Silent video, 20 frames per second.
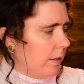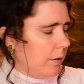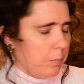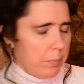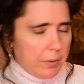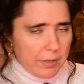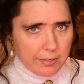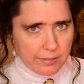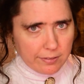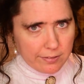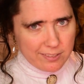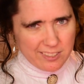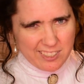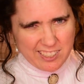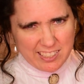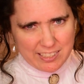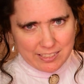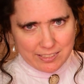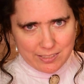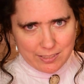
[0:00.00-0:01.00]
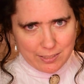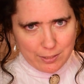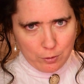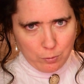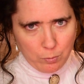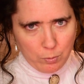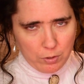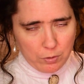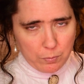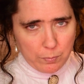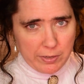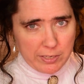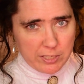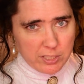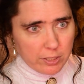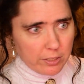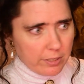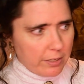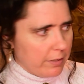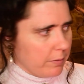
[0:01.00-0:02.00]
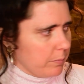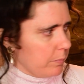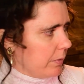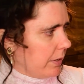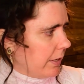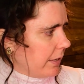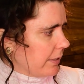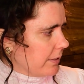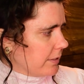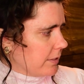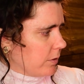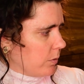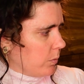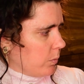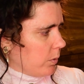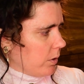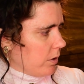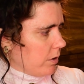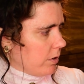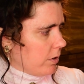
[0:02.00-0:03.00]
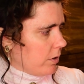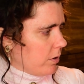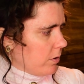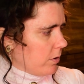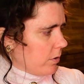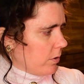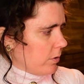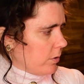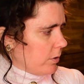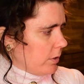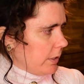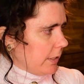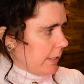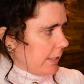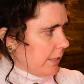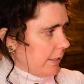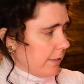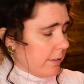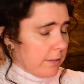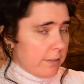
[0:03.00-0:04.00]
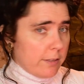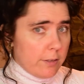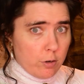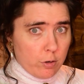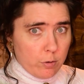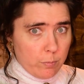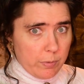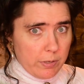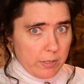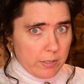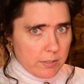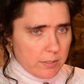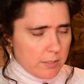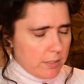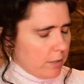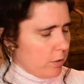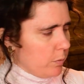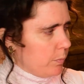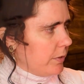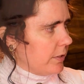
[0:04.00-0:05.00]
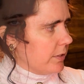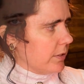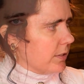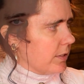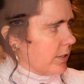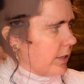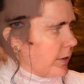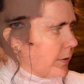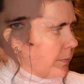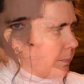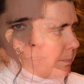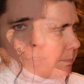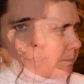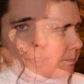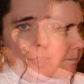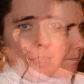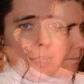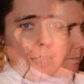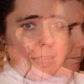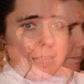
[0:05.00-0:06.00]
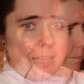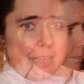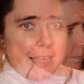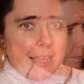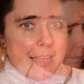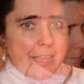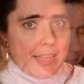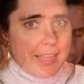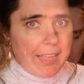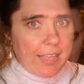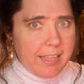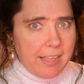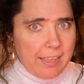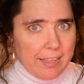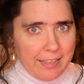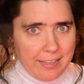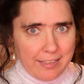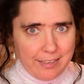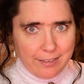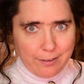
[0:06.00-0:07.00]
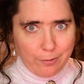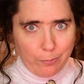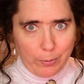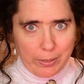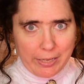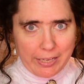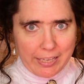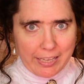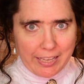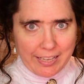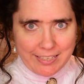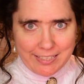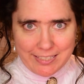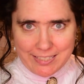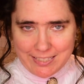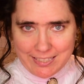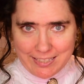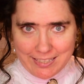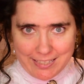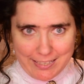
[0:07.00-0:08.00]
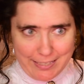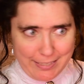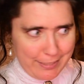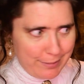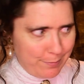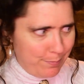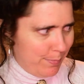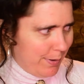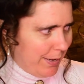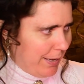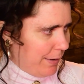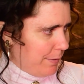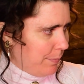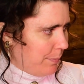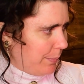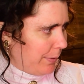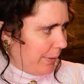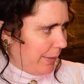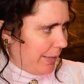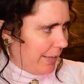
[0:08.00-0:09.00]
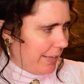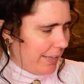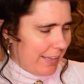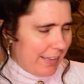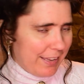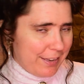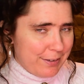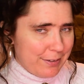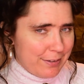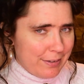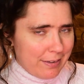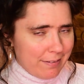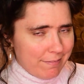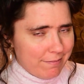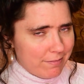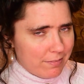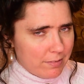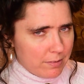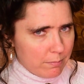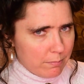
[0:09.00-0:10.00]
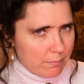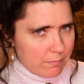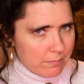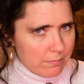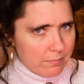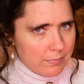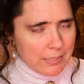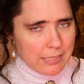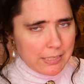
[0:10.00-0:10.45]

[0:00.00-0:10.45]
but it is still worth mentioning because there were early European settlements there. And we get this map, again, from